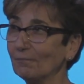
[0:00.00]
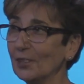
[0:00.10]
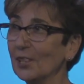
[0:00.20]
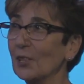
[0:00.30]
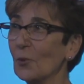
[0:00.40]

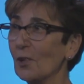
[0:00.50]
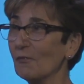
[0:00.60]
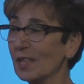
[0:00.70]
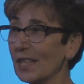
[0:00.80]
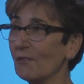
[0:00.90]
You're going to go on
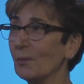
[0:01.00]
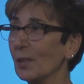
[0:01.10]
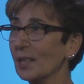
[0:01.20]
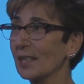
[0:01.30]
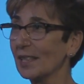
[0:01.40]
for 7
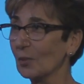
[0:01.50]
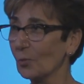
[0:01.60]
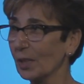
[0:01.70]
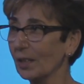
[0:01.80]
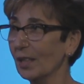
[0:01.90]
minutes this
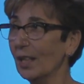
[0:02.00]
week.